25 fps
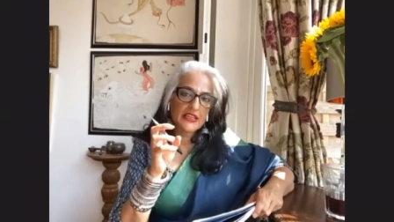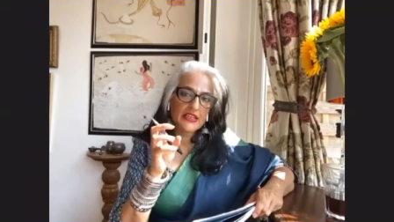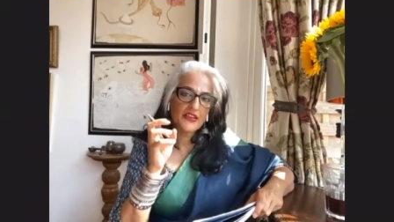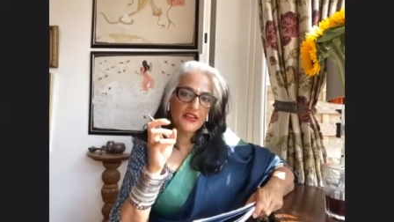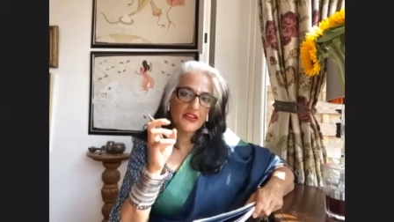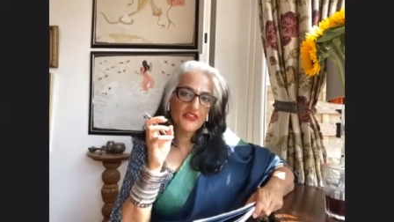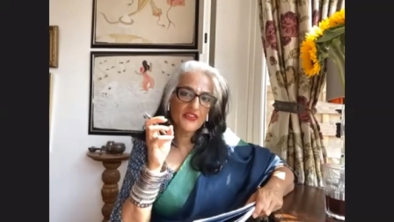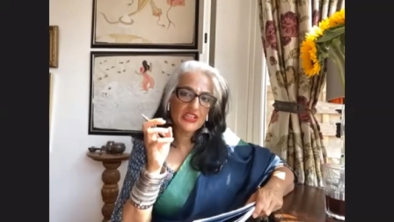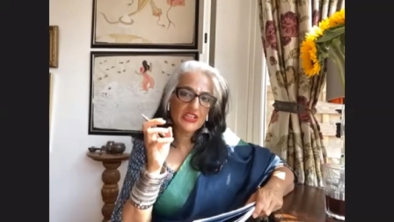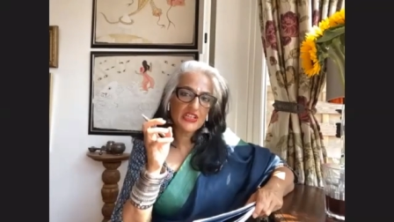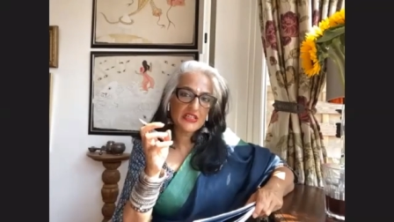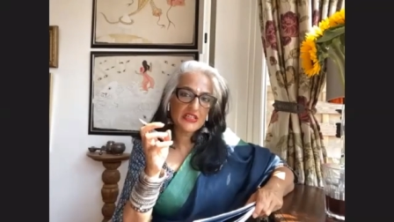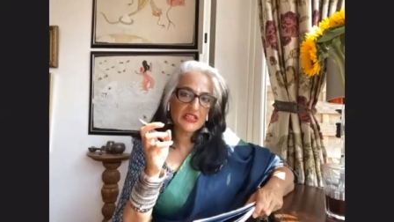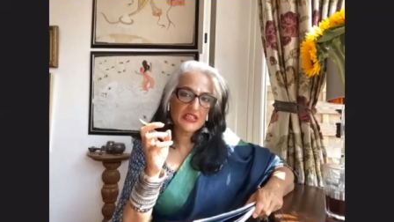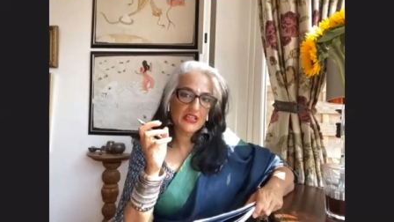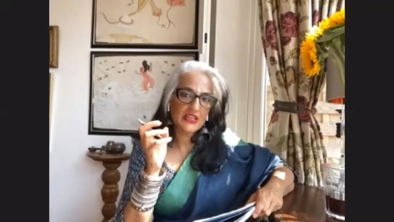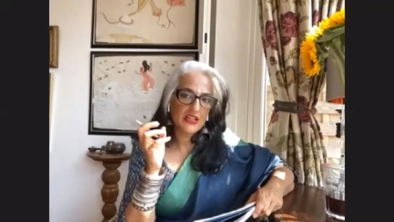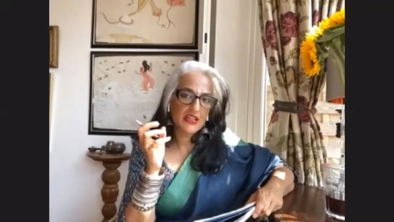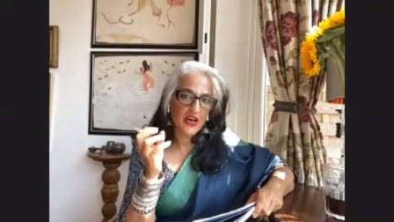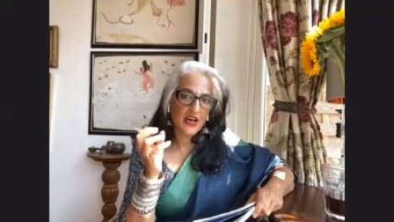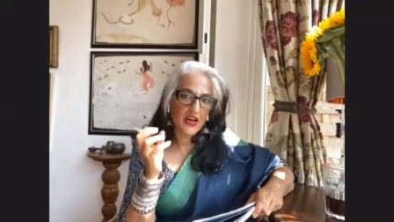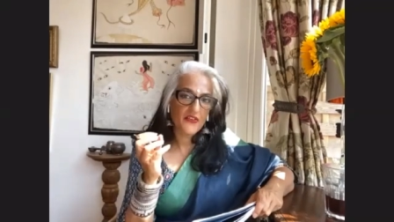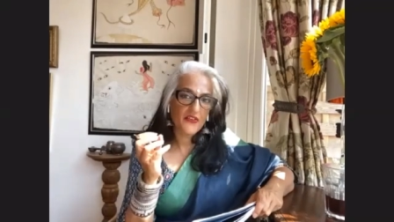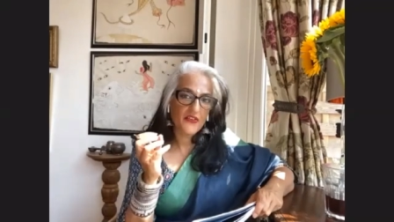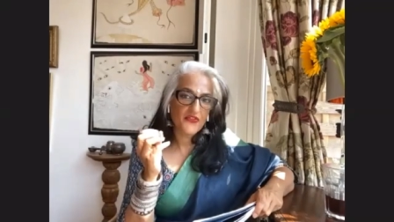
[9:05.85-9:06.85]
thought
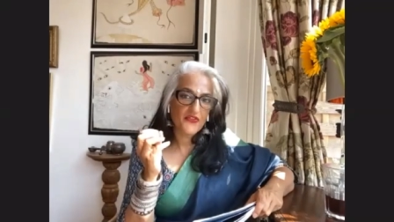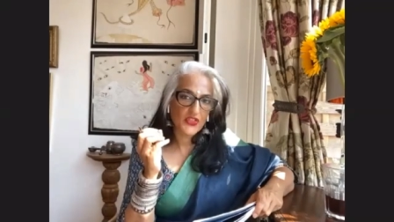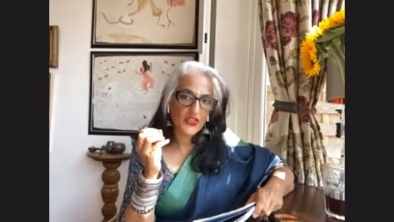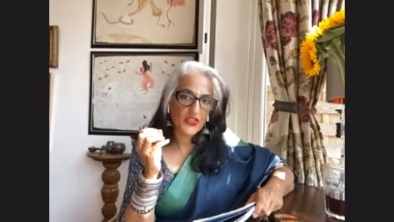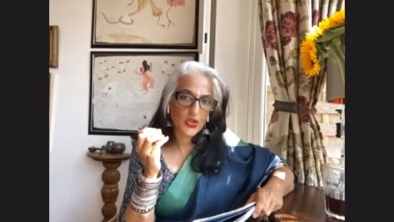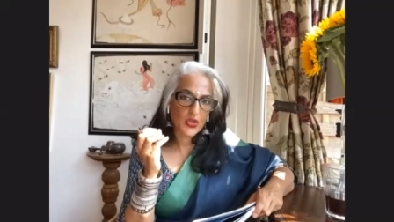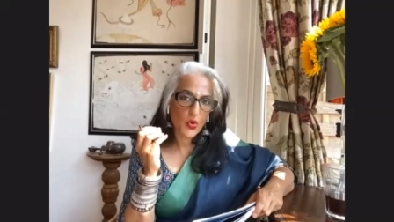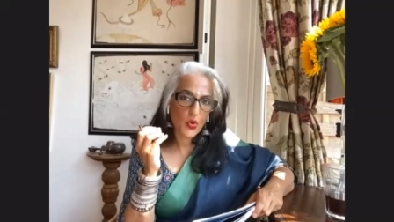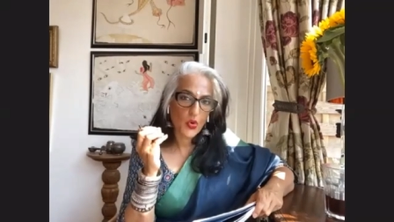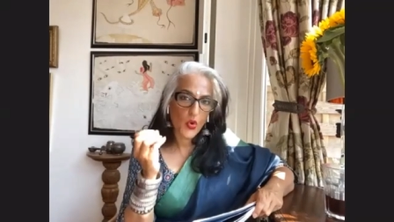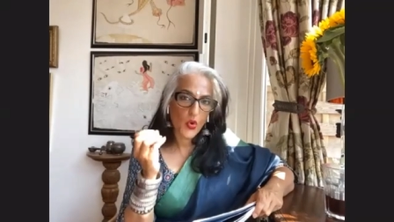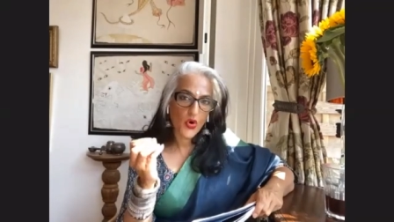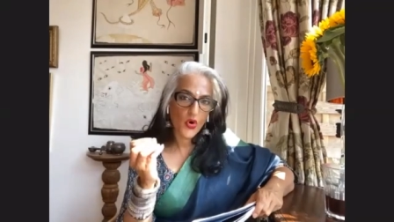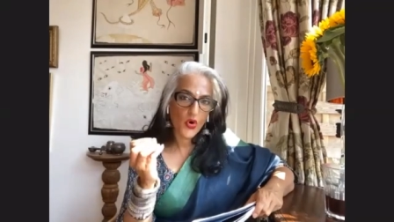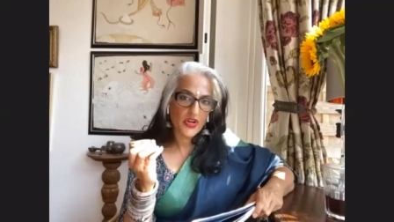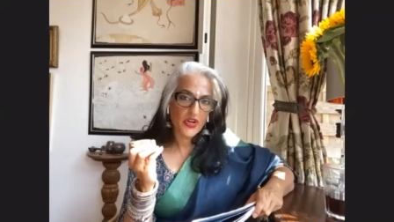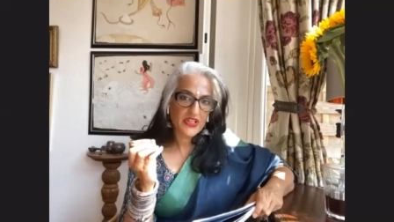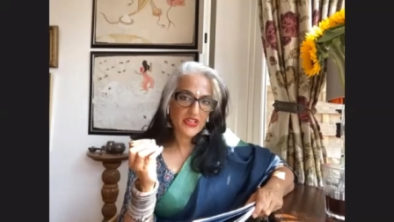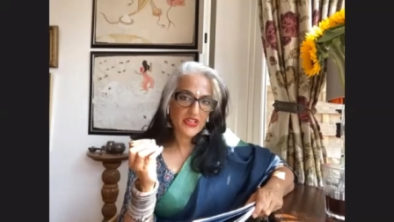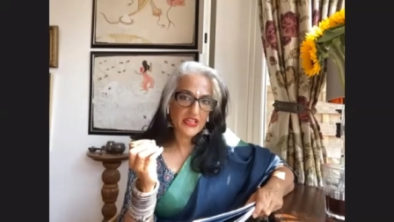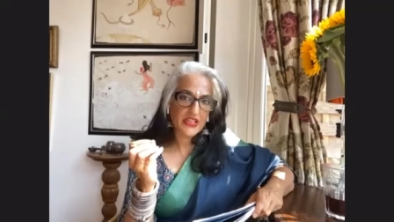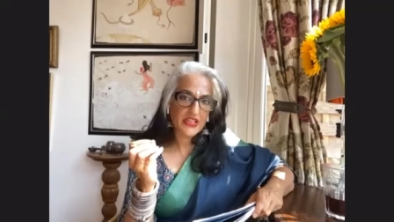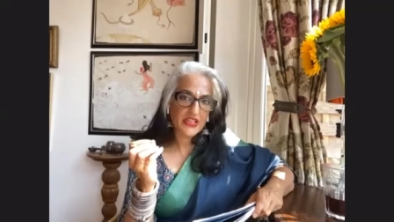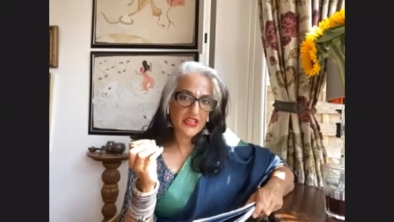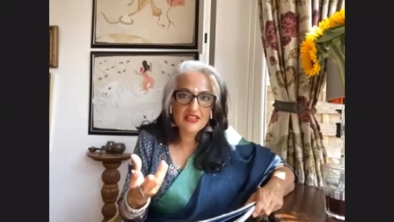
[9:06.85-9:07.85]
it's like i said you know
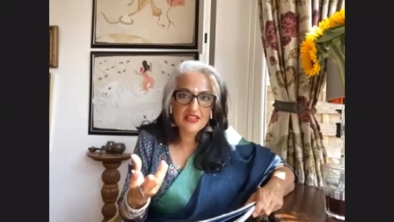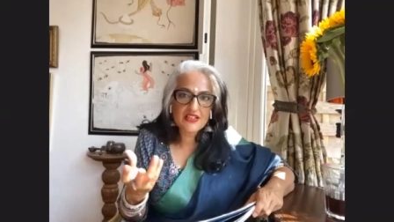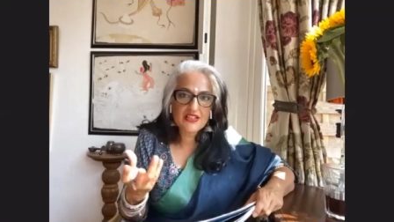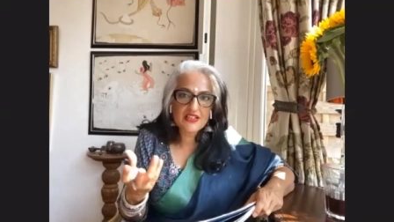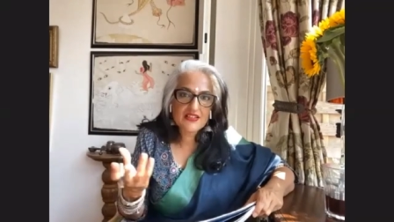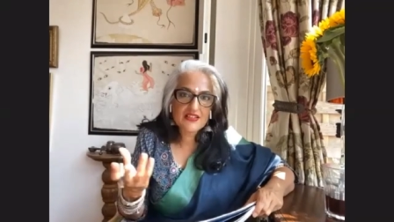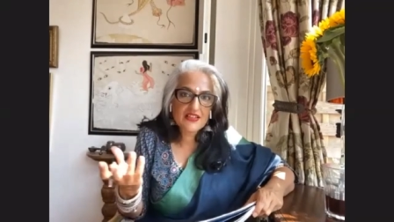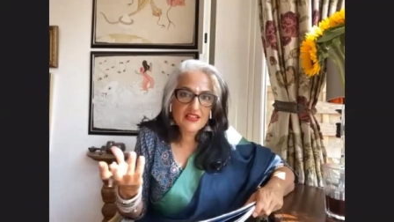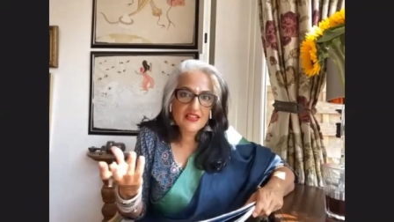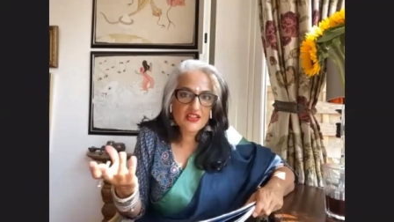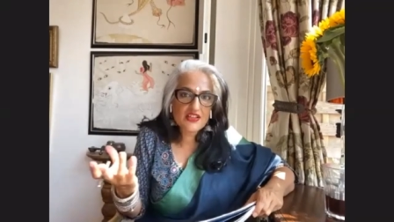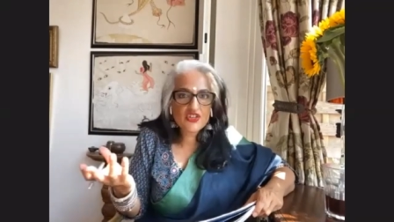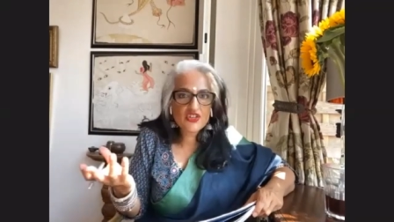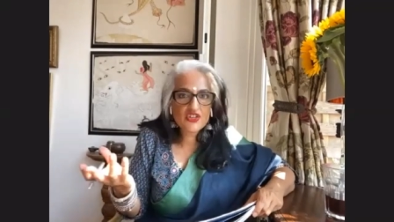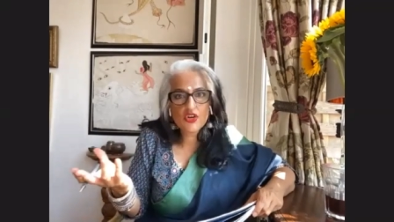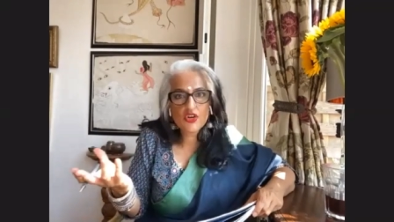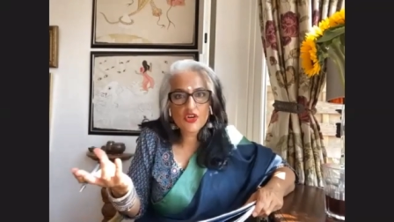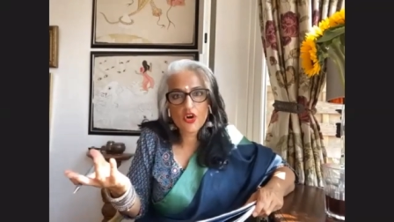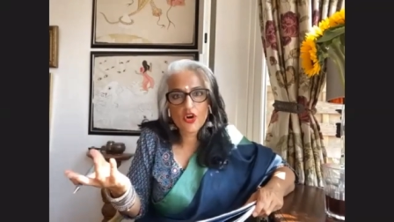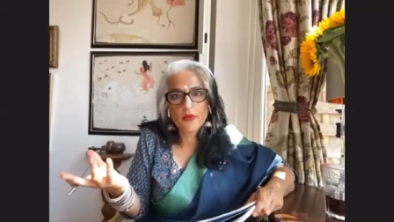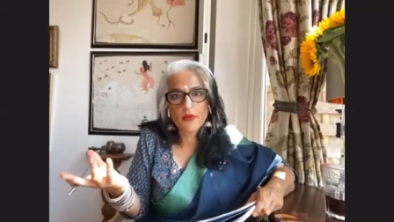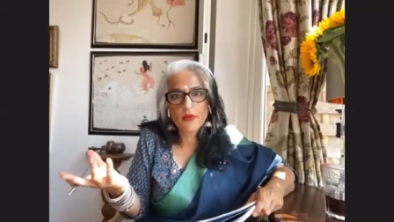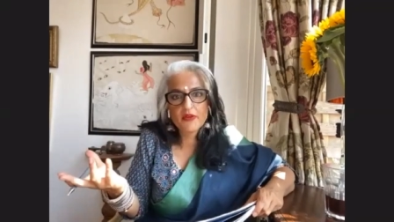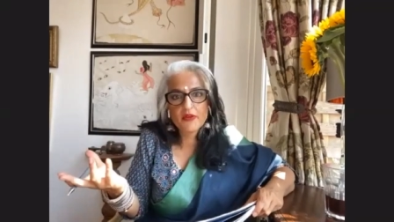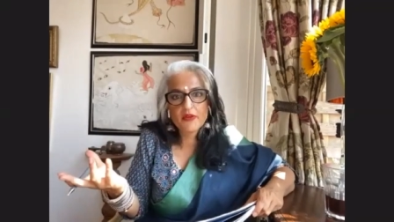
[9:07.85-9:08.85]
it's just such a common
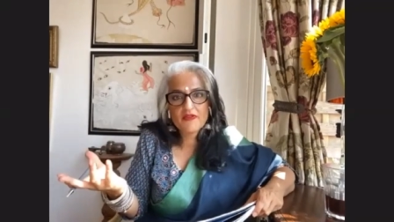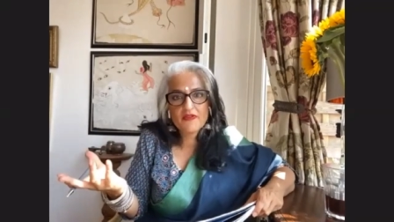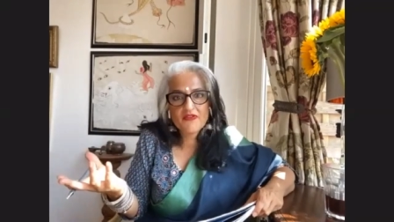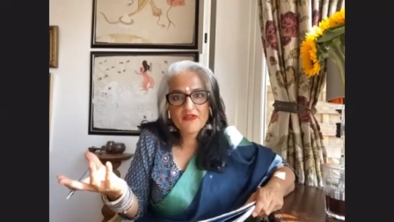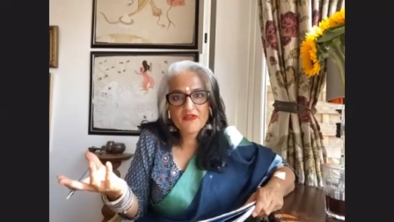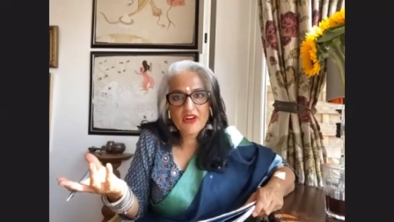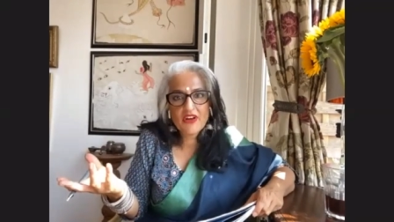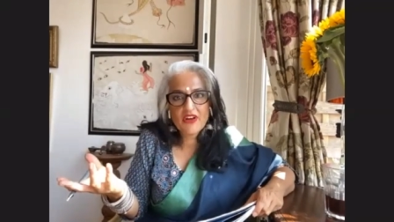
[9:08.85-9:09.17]
fantasy